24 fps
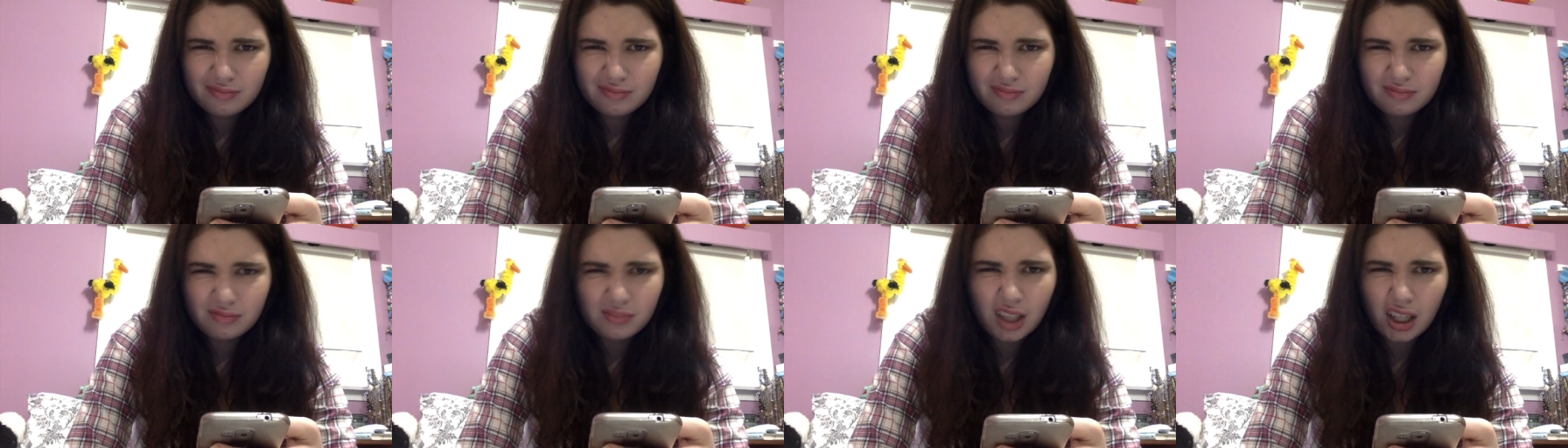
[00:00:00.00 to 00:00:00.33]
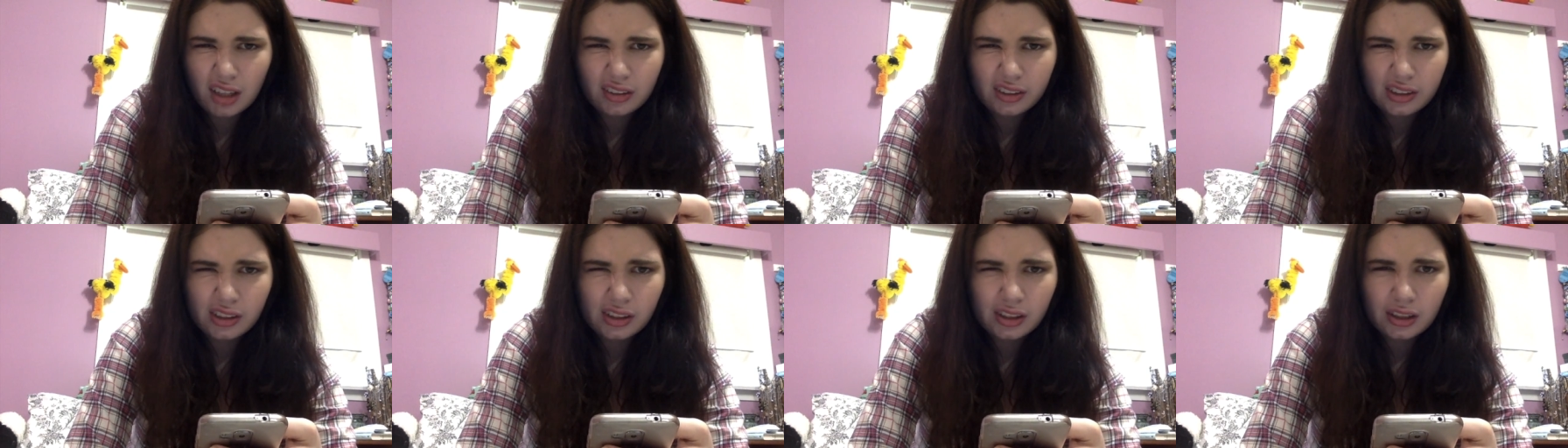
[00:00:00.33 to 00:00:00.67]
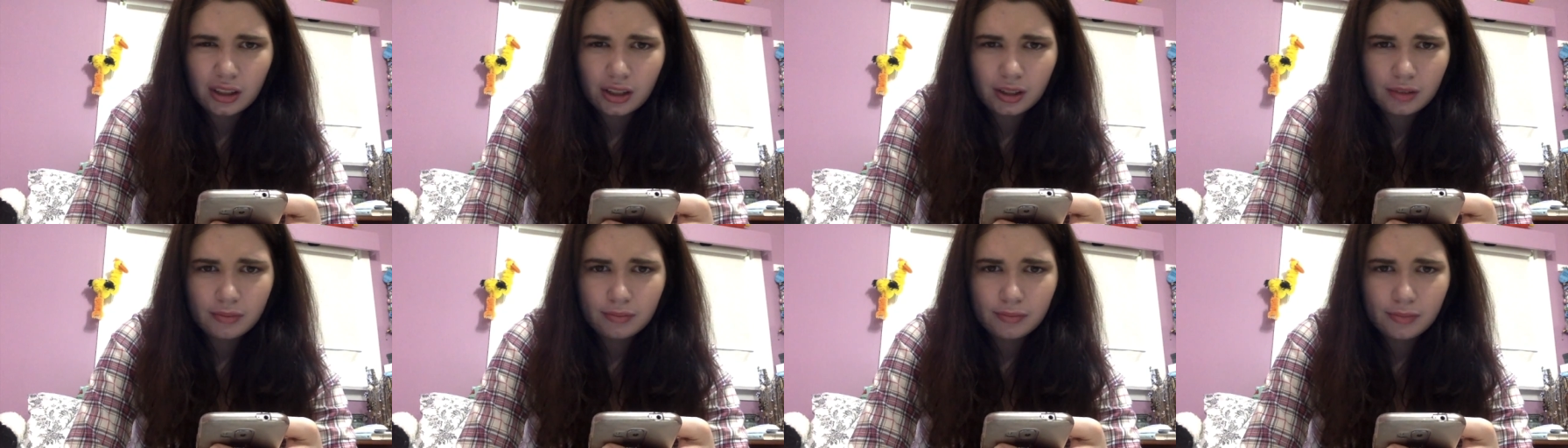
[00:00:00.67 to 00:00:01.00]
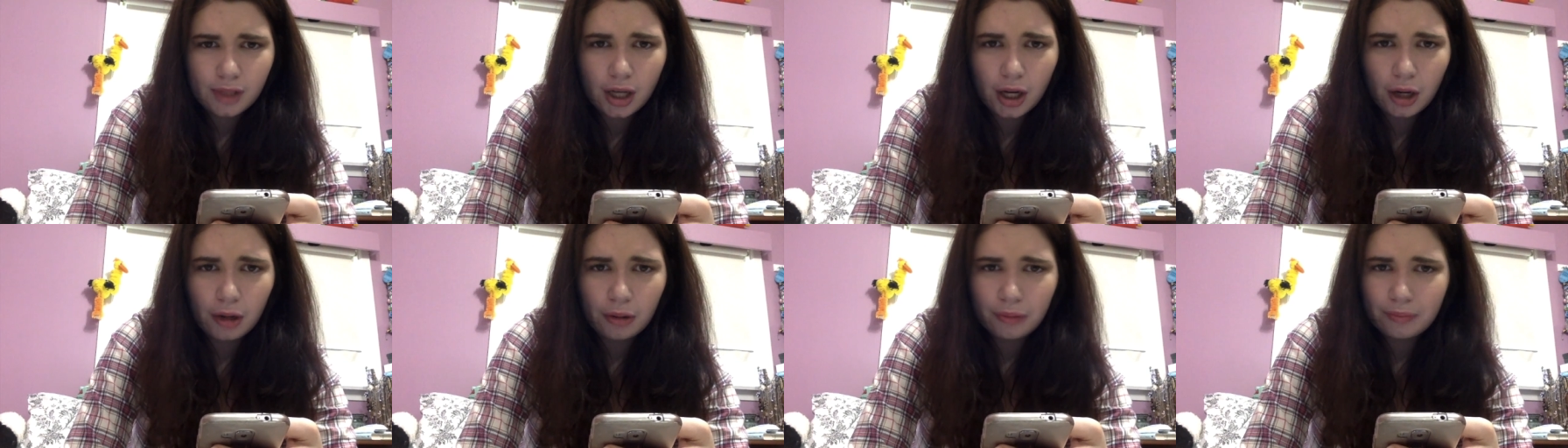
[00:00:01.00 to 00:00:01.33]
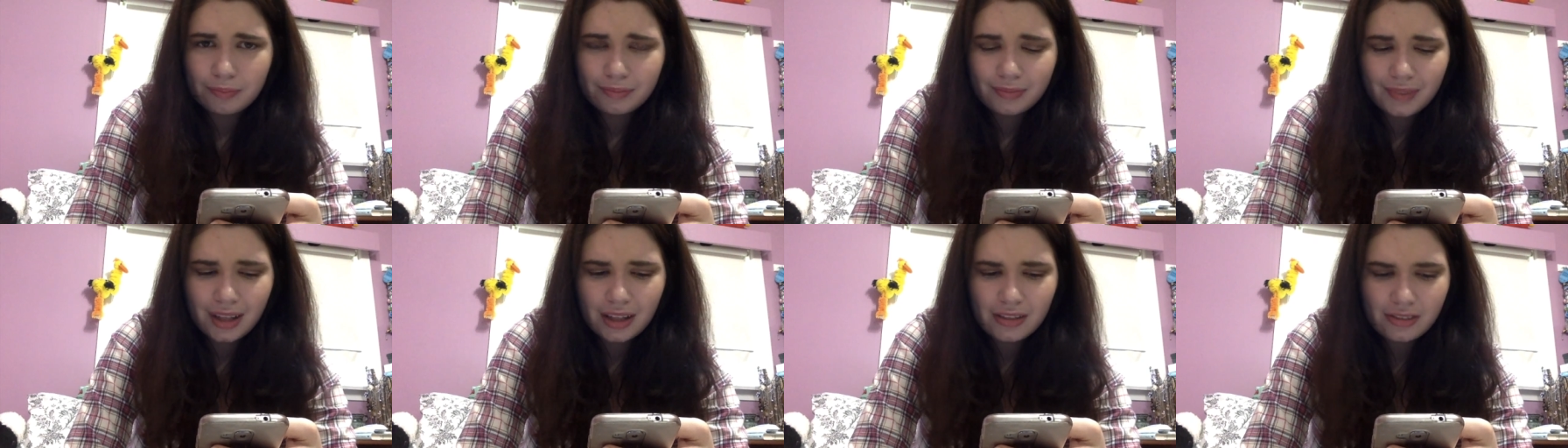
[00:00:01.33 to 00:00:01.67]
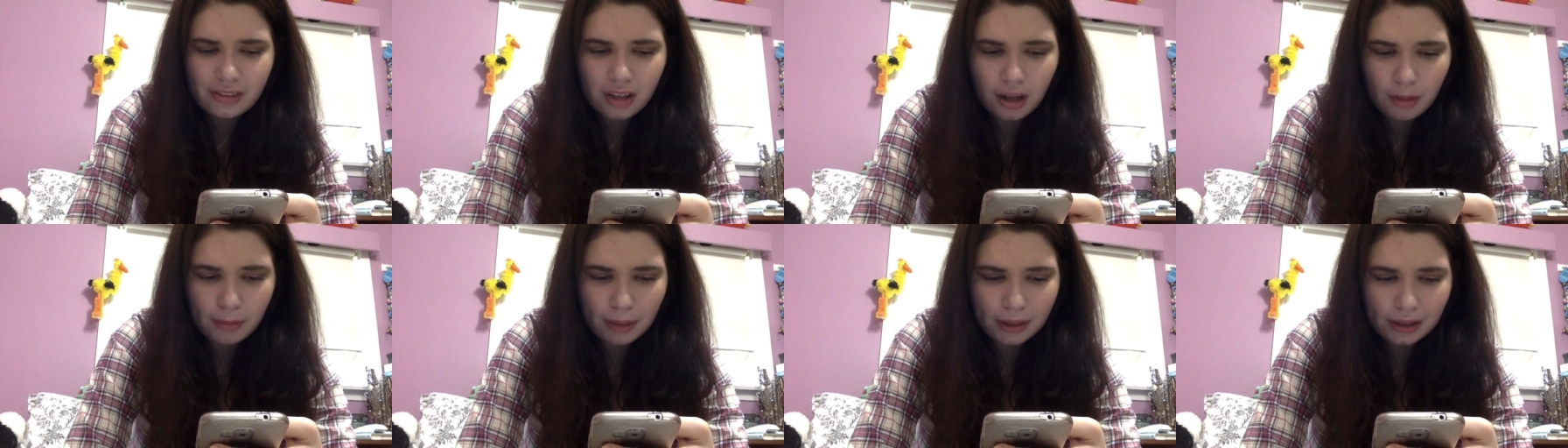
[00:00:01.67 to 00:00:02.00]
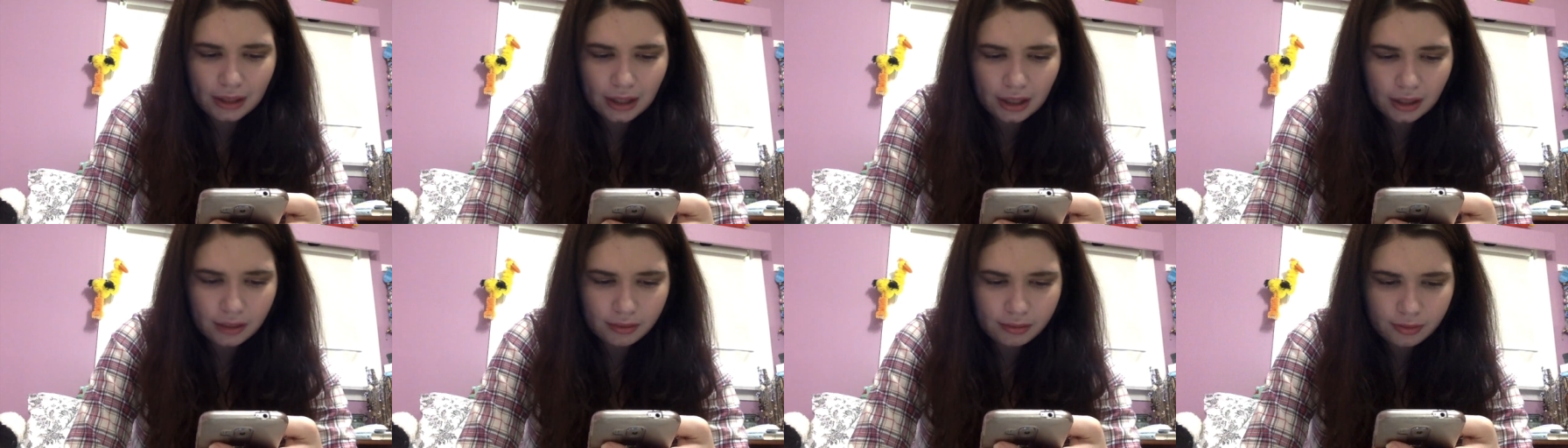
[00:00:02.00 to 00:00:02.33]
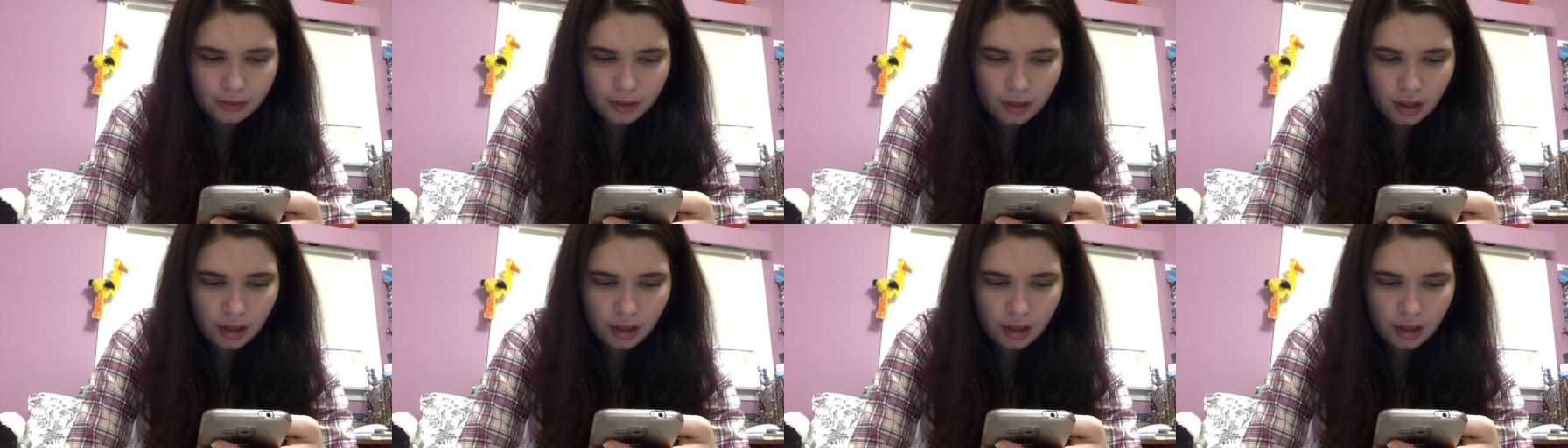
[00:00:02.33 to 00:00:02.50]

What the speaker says: Not really. No, that's not my life.